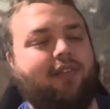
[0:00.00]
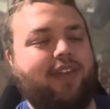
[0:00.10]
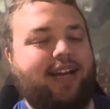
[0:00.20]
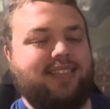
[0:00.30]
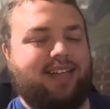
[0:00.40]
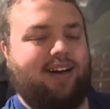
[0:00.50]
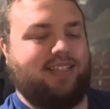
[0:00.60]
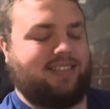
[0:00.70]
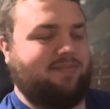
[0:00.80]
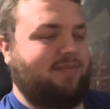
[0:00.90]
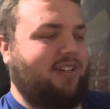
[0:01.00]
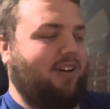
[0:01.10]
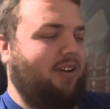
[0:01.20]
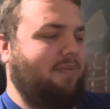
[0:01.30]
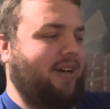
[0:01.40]
is awesome.
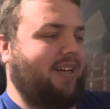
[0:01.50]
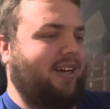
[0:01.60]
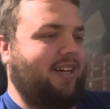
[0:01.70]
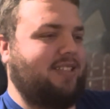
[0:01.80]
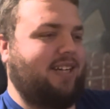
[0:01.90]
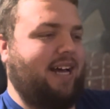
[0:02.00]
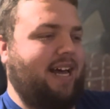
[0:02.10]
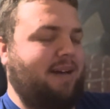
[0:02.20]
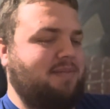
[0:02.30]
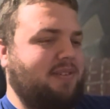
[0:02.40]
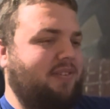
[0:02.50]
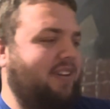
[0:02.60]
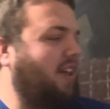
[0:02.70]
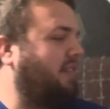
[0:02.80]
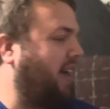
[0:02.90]
Oh my gosh. I absolutely
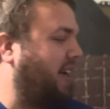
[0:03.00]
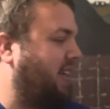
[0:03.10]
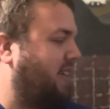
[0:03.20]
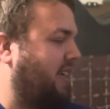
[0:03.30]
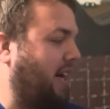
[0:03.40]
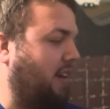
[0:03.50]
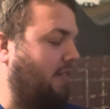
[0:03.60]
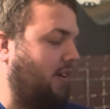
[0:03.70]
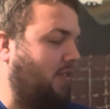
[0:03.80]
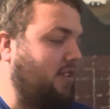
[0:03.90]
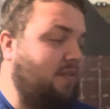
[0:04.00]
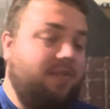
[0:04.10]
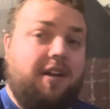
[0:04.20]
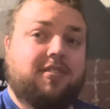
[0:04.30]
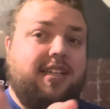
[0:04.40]
love that. I love The Goonies. If you've
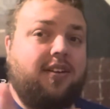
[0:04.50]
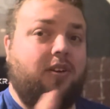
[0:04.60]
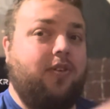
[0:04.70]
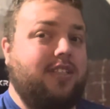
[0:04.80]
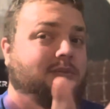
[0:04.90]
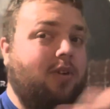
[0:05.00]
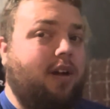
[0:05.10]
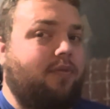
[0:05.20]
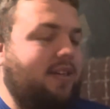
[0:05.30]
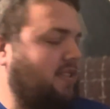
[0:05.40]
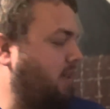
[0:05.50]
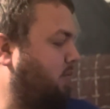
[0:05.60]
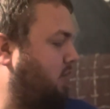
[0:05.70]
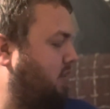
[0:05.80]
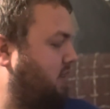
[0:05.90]
never seen The Goonies, then we're not friends
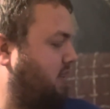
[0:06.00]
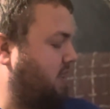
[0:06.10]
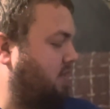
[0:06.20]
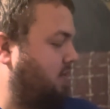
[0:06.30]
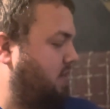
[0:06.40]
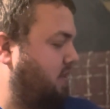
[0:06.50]
anymore. So.